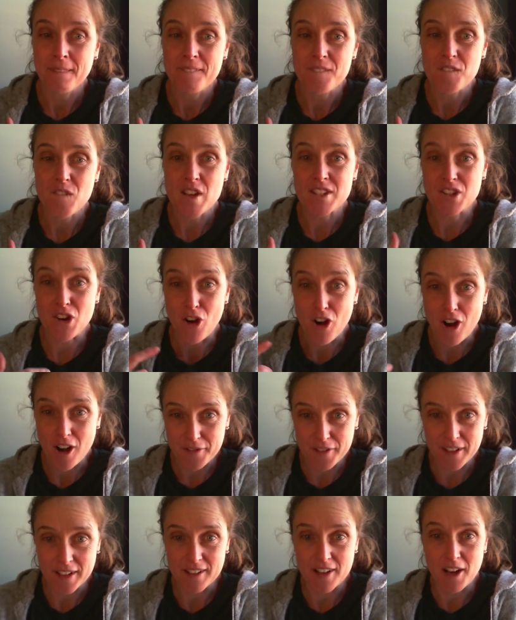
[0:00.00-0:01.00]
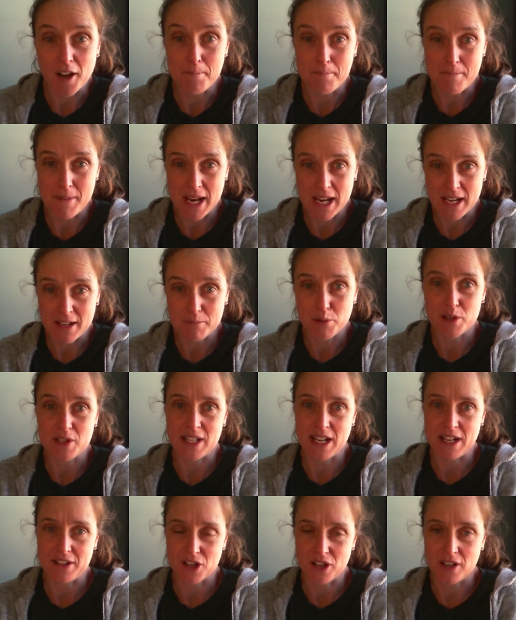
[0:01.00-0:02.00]
is often a main
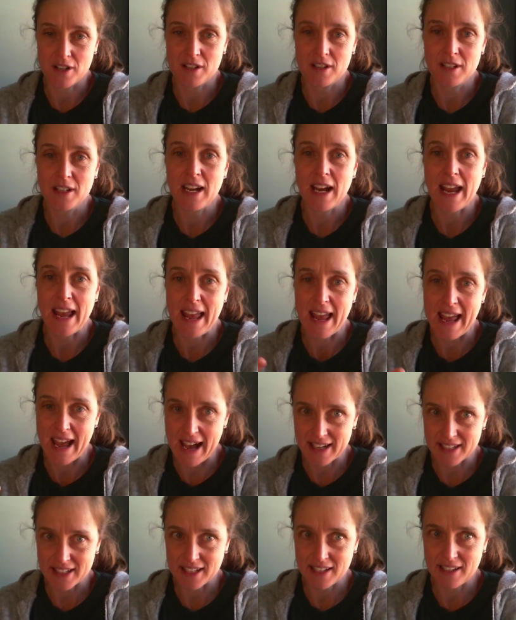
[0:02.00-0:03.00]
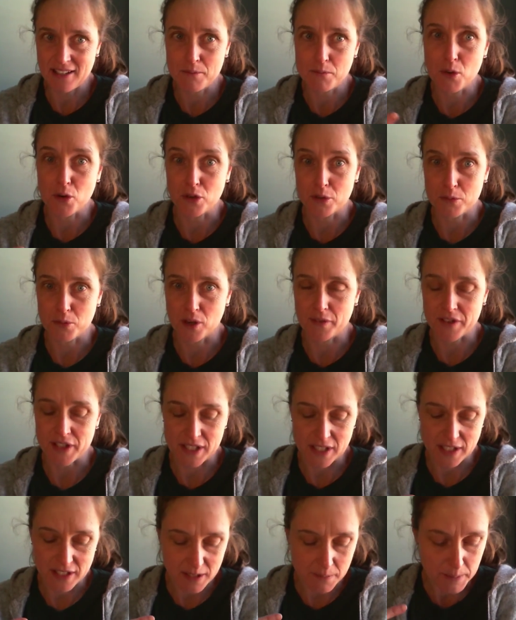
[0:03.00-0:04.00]
presenter at
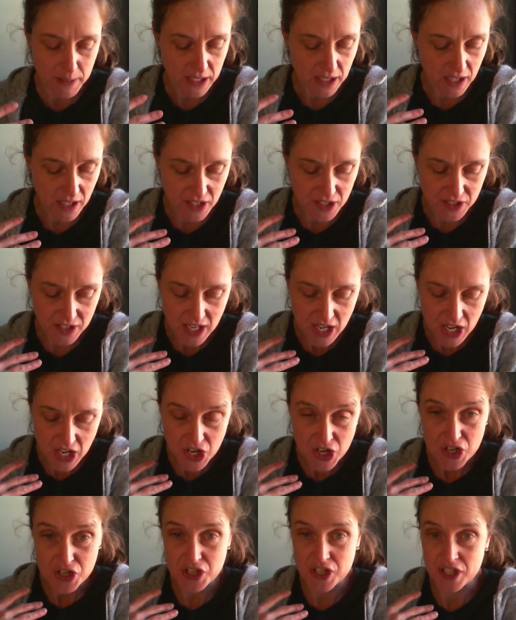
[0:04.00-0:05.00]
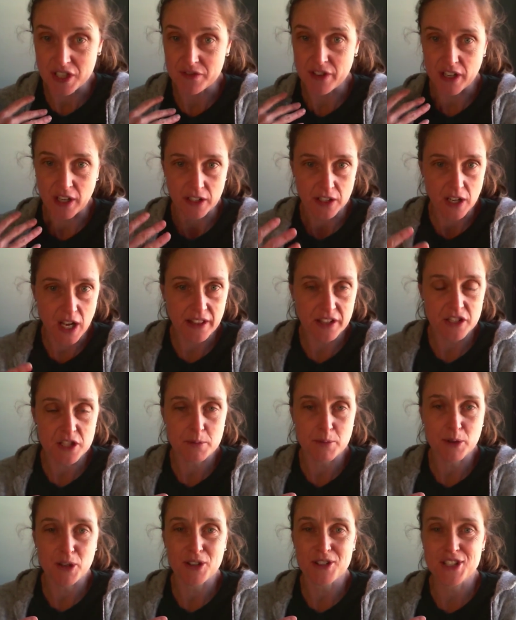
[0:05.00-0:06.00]
Motomorphosis because she's very
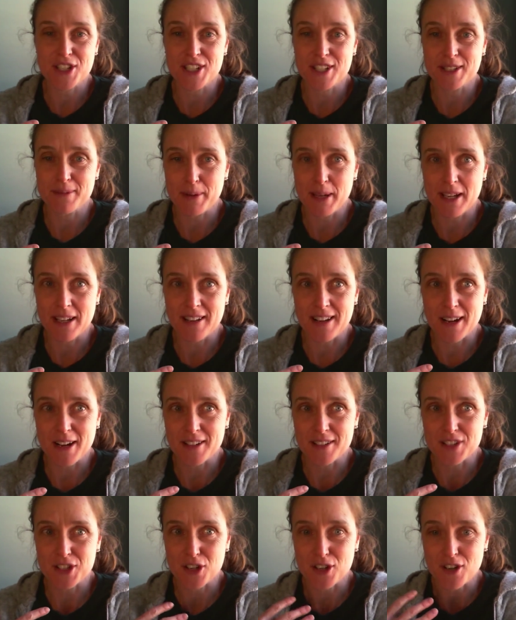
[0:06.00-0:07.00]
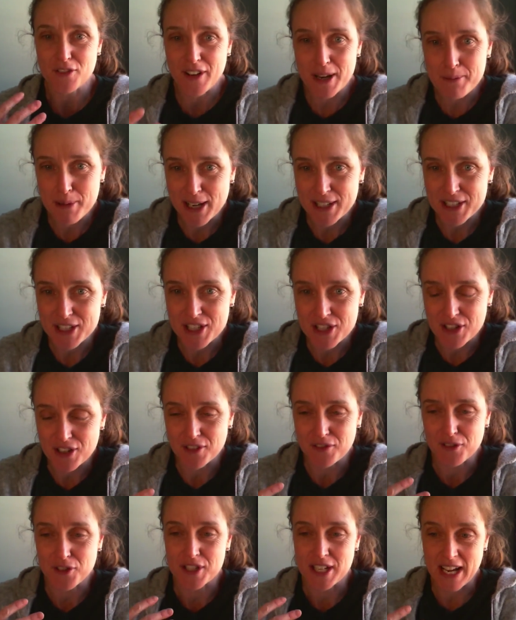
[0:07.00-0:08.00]
knowledgeable. She's been a certified practitioner
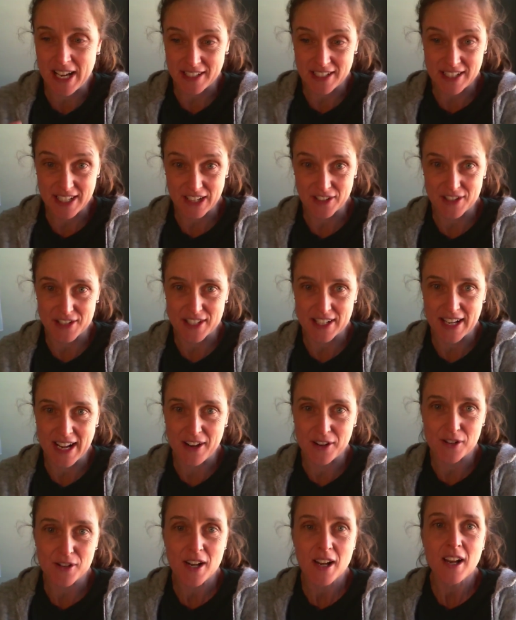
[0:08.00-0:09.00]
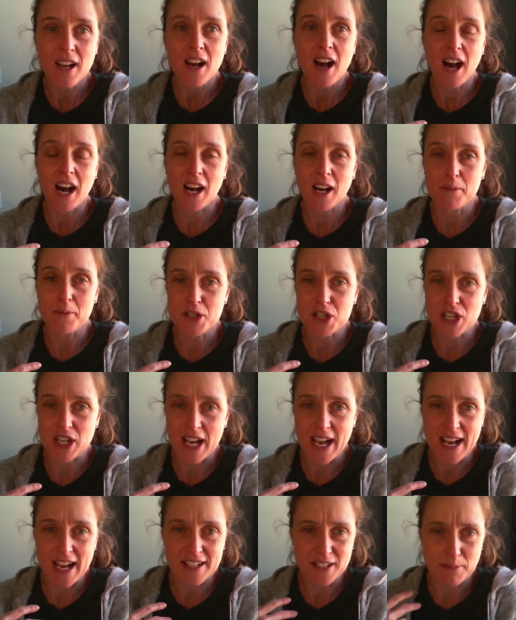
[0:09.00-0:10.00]
for 10 years now. She
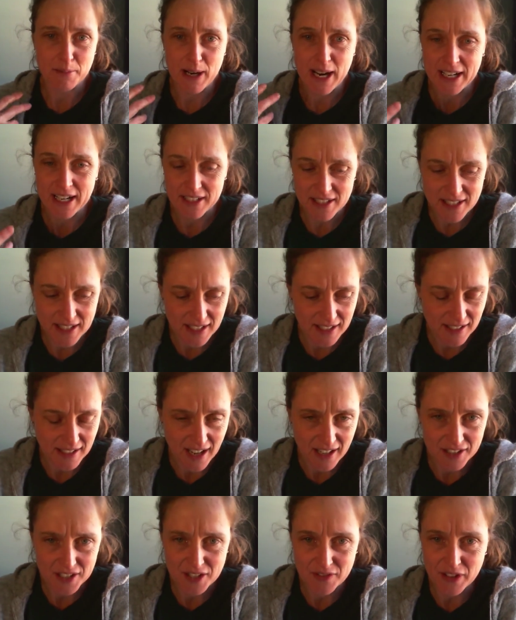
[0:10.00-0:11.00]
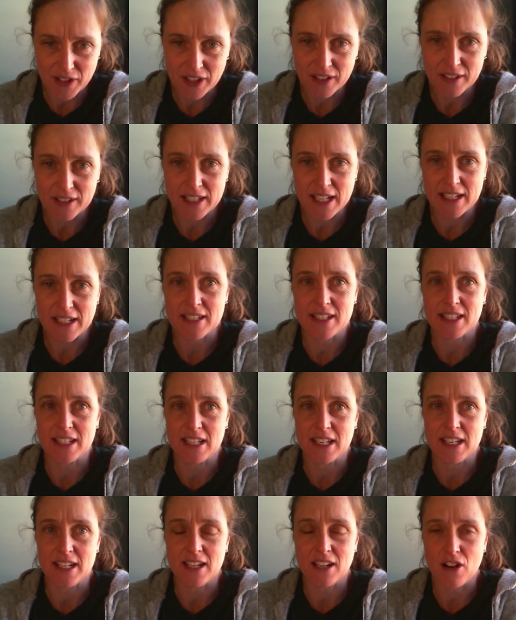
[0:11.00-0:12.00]
has a practice in Knoxville,
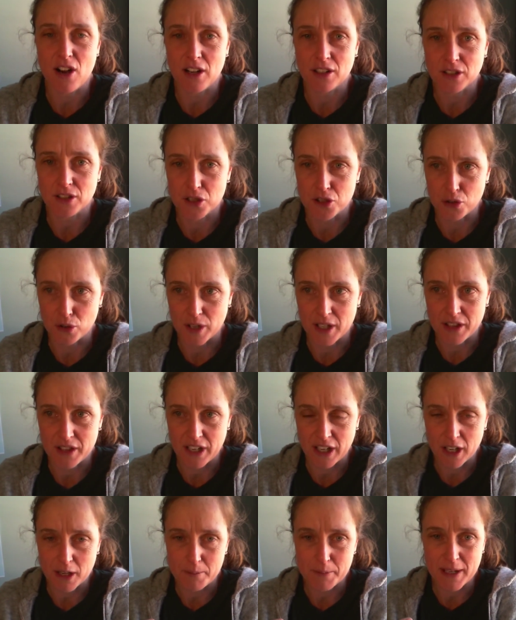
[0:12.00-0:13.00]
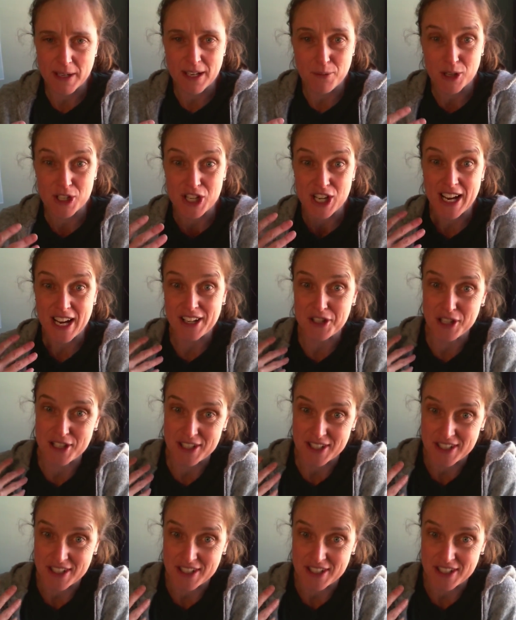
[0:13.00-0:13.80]
Tennessee called Adroit Therapy, where she actually has a